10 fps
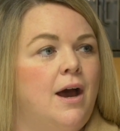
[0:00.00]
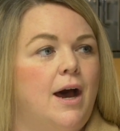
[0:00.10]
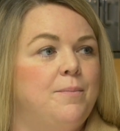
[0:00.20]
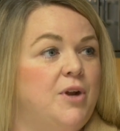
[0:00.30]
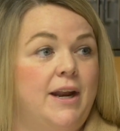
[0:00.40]

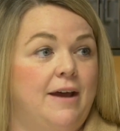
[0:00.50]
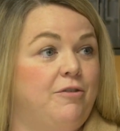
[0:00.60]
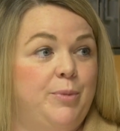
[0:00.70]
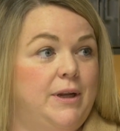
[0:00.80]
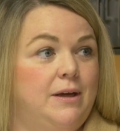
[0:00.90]
Not
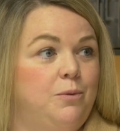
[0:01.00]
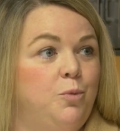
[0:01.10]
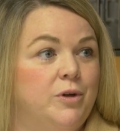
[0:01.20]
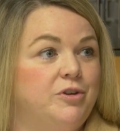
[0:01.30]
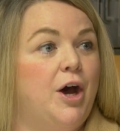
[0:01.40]
everybody
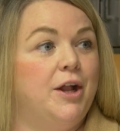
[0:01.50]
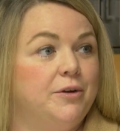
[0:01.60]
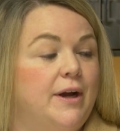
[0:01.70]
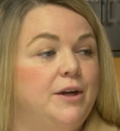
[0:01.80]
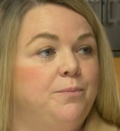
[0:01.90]
will
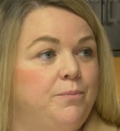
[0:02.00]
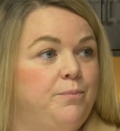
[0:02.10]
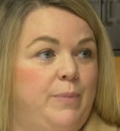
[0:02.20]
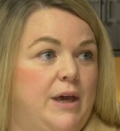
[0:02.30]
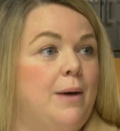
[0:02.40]
tolerate
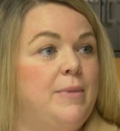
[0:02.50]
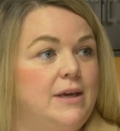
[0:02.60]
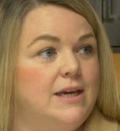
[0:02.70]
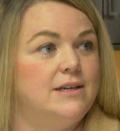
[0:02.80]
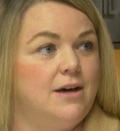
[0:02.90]

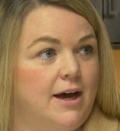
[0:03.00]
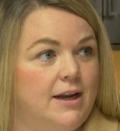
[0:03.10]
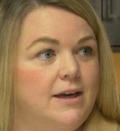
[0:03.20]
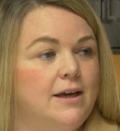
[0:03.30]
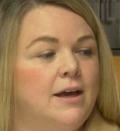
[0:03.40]
becoming
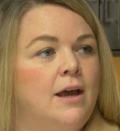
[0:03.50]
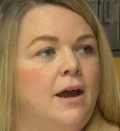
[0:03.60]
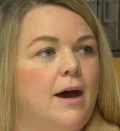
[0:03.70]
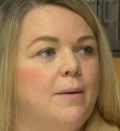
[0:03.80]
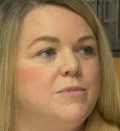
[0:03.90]
ketotic.
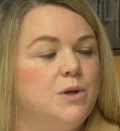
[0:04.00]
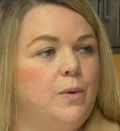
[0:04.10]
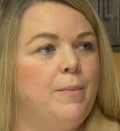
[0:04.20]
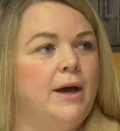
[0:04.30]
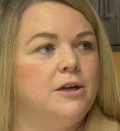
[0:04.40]
So
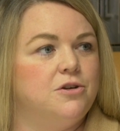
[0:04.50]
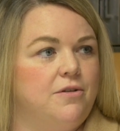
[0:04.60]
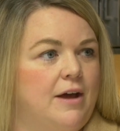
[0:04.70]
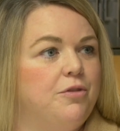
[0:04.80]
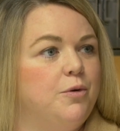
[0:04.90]
we monitor
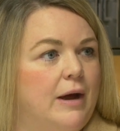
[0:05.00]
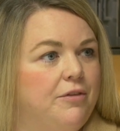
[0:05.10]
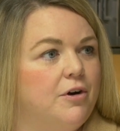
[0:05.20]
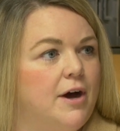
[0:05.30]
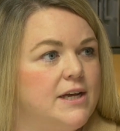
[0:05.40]
that throughout
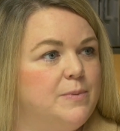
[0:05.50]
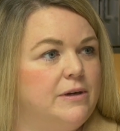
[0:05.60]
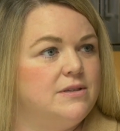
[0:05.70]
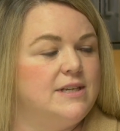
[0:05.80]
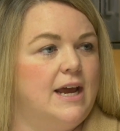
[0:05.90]
their
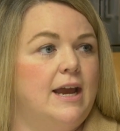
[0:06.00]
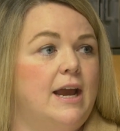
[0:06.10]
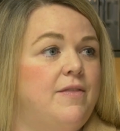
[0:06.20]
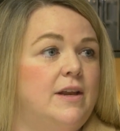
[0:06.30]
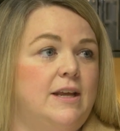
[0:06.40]
hospital stay,
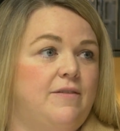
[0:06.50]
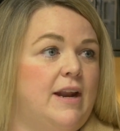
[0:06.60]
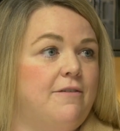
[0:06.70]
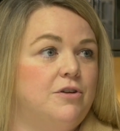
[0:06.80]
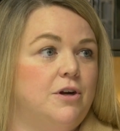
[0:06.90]
and then even
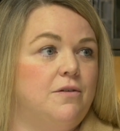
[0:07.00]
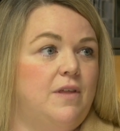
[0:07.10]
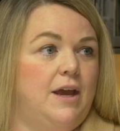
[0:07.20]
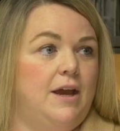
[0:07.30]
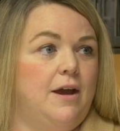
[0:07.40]
after
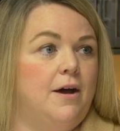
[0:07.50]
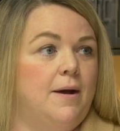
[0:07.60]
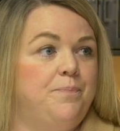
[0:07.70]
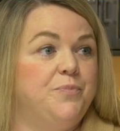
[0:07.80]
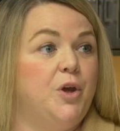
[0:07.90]
they
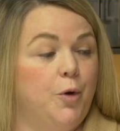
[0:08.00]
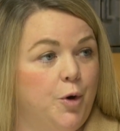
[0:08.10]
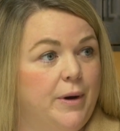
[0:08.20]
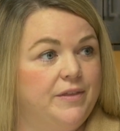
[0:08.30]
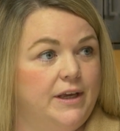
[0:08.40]
go
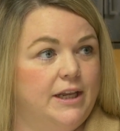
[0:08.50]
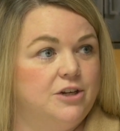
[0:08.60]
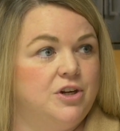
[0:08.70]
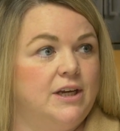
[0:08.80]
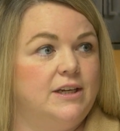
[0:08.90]
home on the
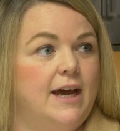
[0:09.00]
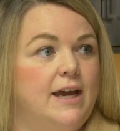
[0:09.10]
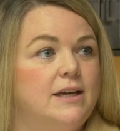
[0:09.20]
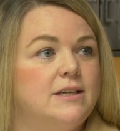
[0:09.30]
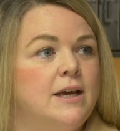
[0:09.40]
ketogenic
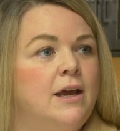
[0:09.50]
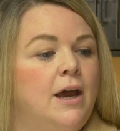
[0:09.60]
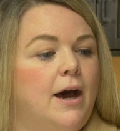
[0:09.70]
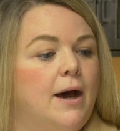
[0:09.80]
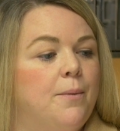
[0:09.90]
diet.
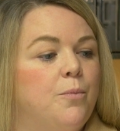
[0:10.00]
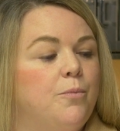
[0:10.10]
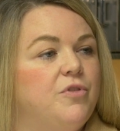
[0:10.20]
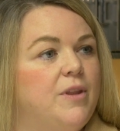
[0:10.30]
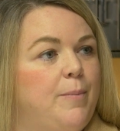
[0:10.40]

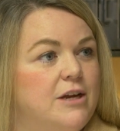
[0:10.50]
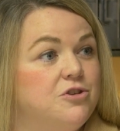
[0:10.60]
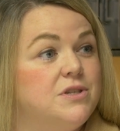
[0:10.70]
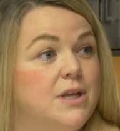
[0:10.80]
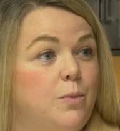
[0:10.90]
The
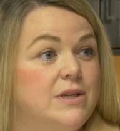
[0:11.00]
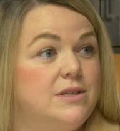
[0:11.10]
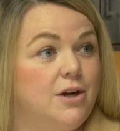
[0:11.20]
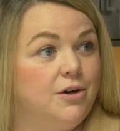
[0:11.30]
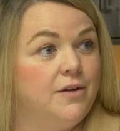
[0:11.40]
patients that we
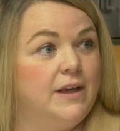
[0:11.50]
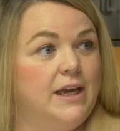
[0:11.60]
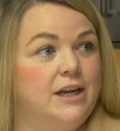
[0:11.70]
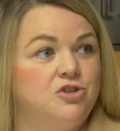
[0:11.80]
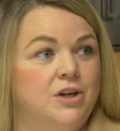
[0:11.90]
start on the
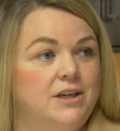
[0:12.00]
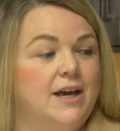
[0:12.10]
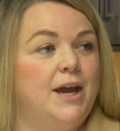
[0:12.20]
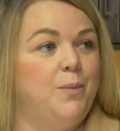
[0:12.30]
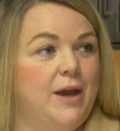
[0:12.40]
ketogenic
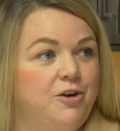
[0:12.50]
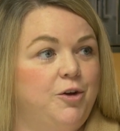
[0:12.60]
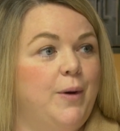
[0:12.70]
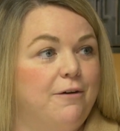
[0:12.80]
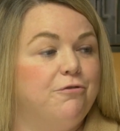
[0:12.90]
diet, we
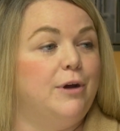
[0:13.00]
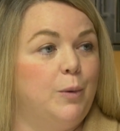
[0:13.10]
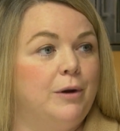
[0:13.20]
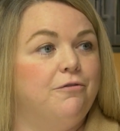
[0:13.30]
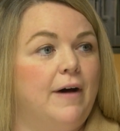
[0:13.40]
do have
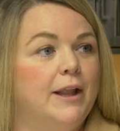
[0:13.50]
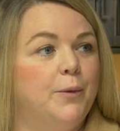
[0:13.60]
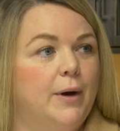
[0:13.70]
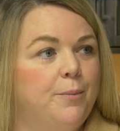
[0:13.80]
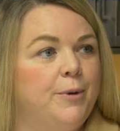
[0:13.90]
frequent
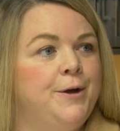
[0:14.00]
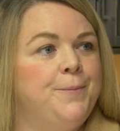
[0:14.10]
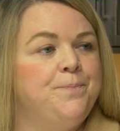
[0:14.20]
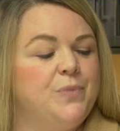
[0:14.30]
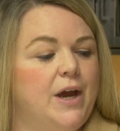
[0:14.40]
follow-up
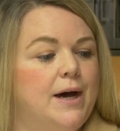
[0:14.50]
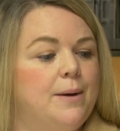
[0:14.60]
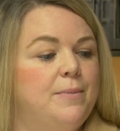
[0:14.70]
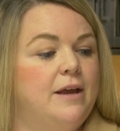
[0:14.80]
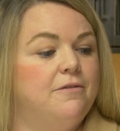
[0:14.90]

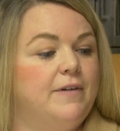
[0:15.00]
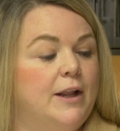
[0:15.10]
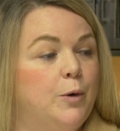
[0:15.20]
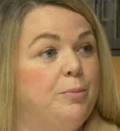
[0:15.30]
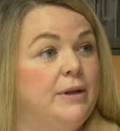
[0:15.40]

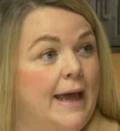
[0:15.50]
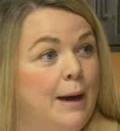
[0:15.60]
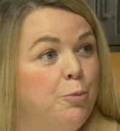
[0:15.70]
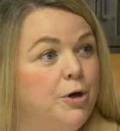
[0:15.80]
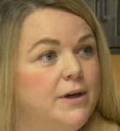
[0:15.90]
and
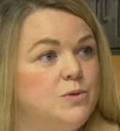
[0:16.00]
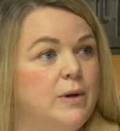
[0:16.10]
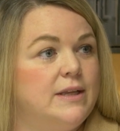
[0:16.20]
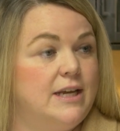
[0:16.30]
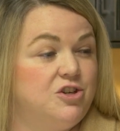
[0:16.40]
lab work, as
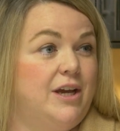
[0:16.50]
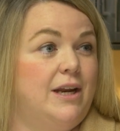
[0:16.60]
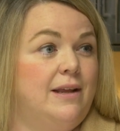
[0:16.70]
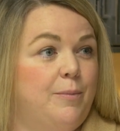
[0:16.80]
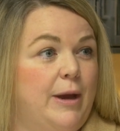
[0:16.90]
well as
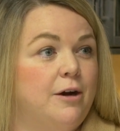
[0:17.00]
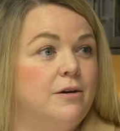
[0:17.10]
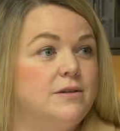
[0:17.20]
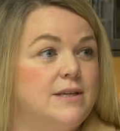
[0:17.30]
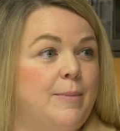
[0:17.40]
educating the
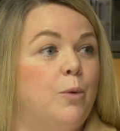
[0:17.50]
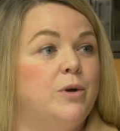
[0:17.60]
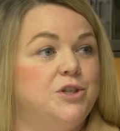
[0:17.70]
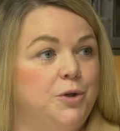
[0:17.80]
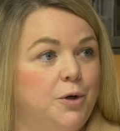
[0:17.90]
parents about
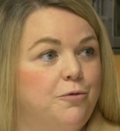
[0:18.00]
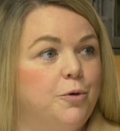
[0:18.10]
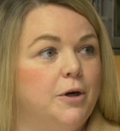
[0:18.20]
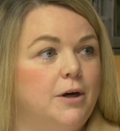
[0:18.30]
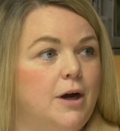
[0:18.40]
what to look
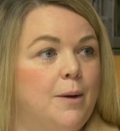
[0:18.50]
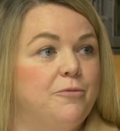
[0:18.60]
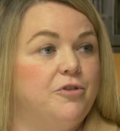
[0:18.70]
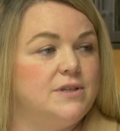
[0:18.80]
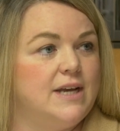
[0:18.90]
for
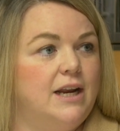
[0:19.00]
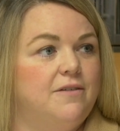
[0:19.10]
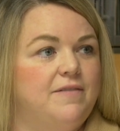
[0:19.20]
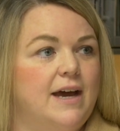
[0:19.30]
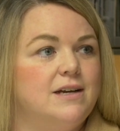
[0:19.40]
side
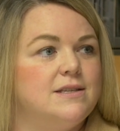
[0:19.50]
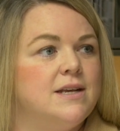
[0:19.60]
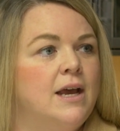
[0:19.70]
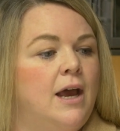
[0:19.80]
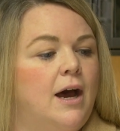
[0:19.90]
effects.
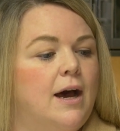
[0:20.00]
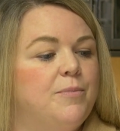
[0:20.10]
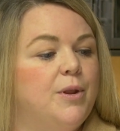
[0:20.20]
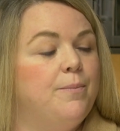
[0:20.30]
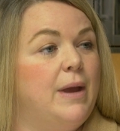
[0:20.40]

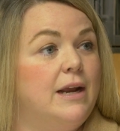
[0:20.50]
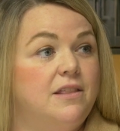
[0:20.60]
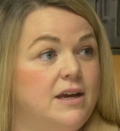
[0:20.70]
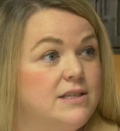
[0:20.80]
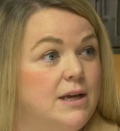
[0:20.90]
The main
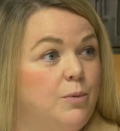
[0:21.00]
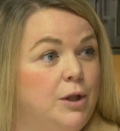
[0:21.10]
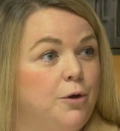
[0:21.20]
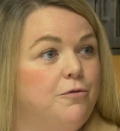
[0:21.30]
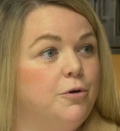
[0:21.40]
things that we
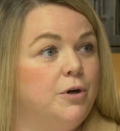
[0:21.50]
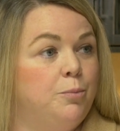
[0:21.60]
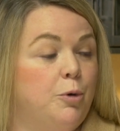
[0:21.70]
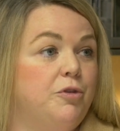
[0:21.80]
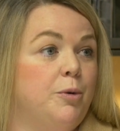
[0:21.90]
look for
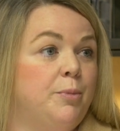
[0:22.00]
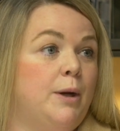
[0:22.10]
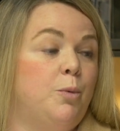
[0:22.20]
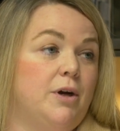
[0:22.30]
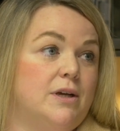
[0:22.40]
in both their
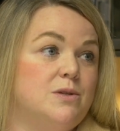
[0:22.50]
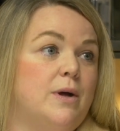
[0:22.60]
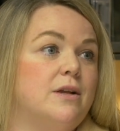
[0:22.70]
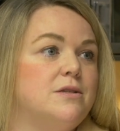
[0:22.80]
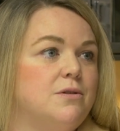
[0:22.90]
blood work as
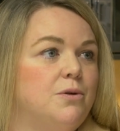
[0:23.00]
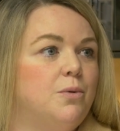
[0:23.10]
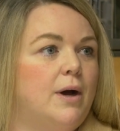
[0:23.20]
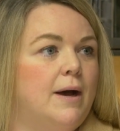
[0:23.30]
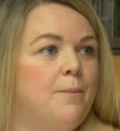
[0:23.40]
well as
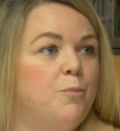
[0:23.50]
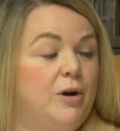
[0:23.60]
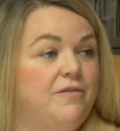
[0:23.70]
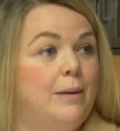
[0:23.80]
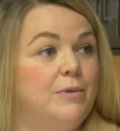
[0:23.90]
through
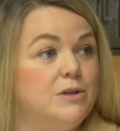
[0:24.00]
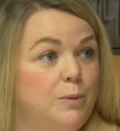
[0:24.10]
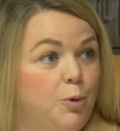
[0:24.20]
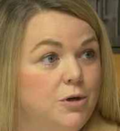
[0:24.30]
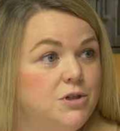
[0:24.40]
what families
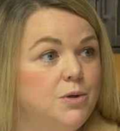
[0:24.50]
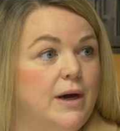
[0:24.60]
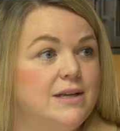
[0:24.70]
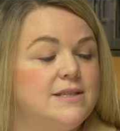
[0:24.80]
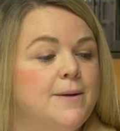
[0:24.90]
report to
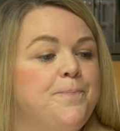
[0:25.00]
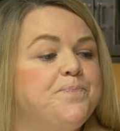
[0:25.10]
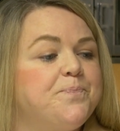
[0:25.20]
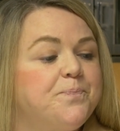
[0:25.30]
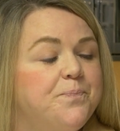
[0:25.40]
us
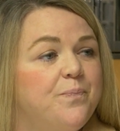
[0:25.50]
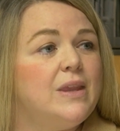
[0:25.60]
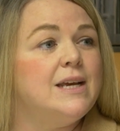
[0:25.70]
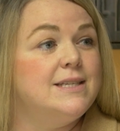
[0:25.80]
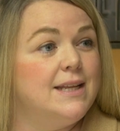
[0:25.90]

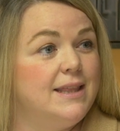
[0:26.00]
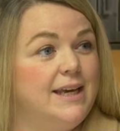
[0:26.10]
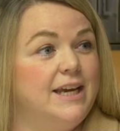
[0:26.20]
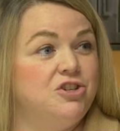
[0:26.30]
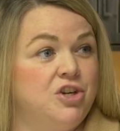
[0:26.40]
is that the
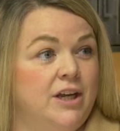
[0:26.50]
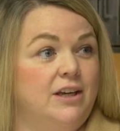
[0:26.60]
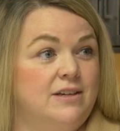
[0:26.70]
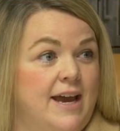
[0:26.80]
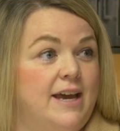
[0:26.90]

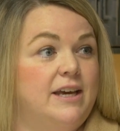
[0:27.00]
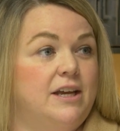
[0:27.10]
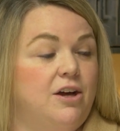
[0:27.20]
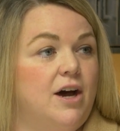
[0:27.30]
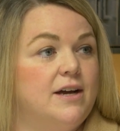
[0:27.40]
ketogenic diet
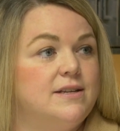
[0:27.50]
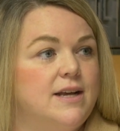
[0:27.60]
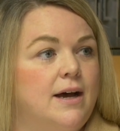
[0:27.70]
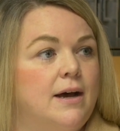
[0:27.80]
can cause